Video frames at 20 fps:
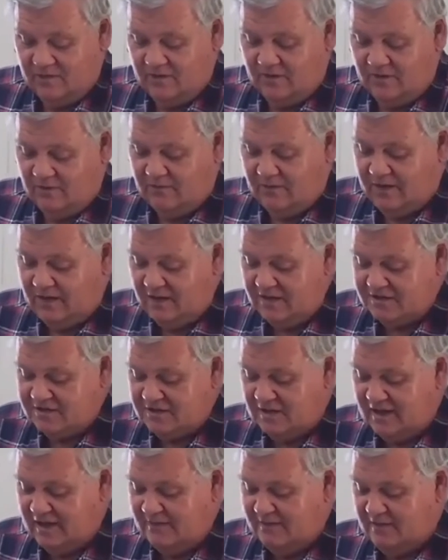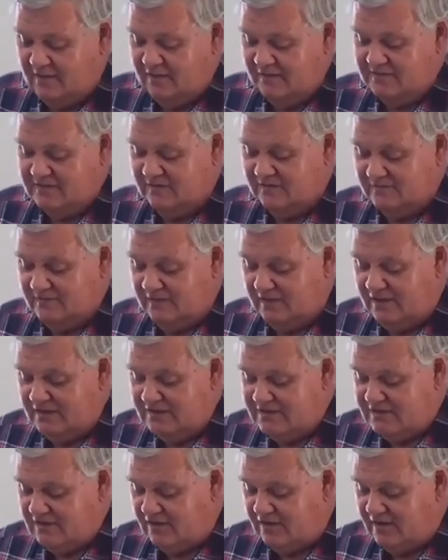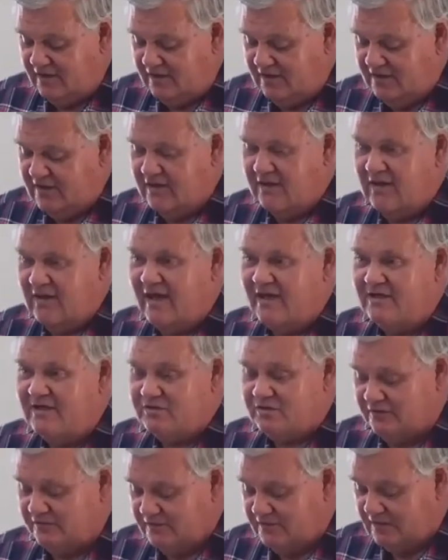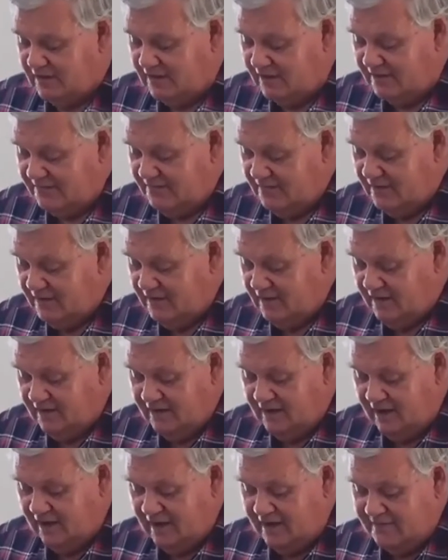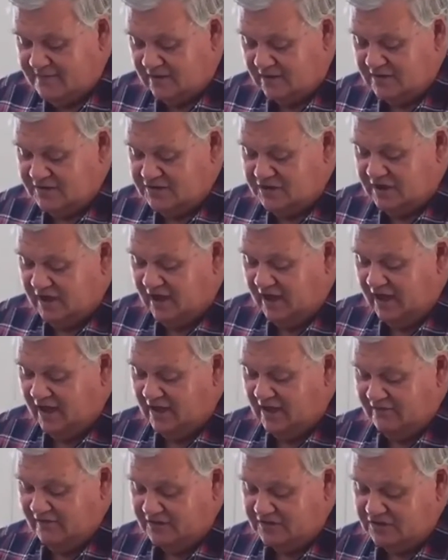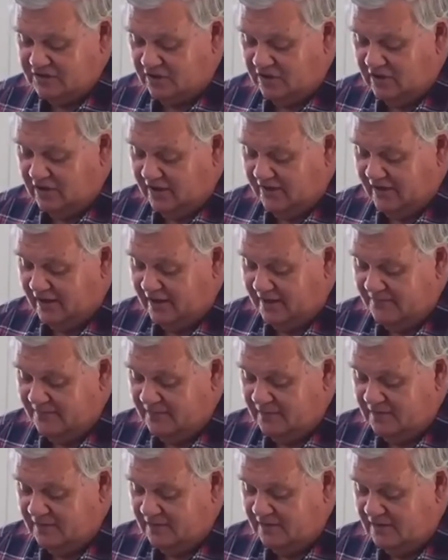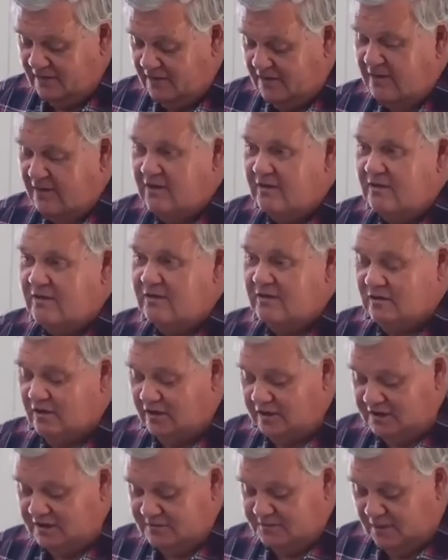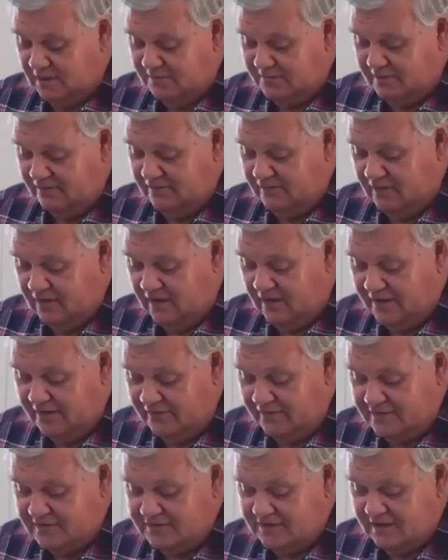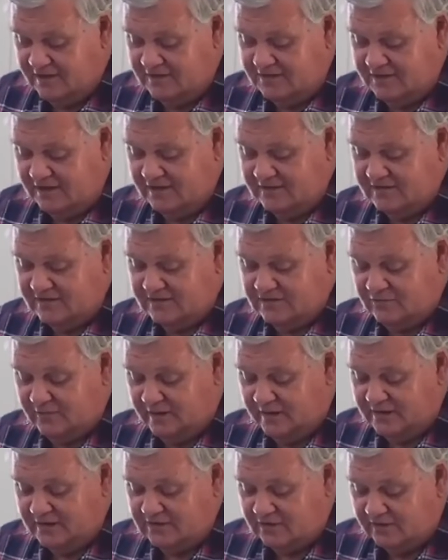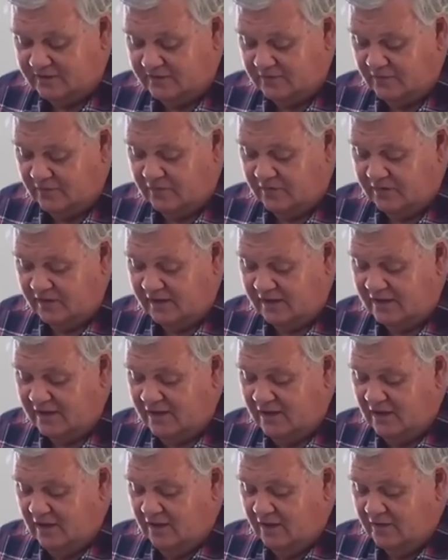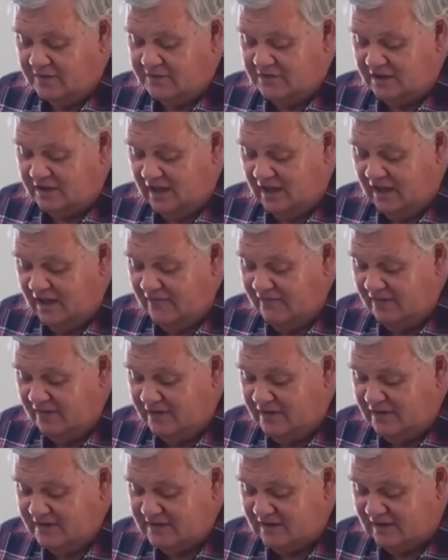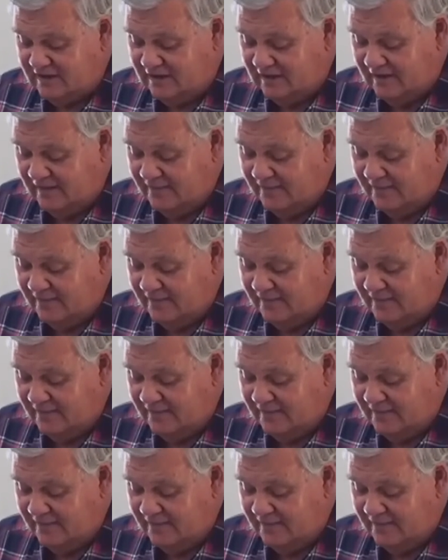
where each name gives an insight into the nature of God? Names like Jehovah Jireh, God is my provider in Genesis 22:14, or Jehovah Nissi,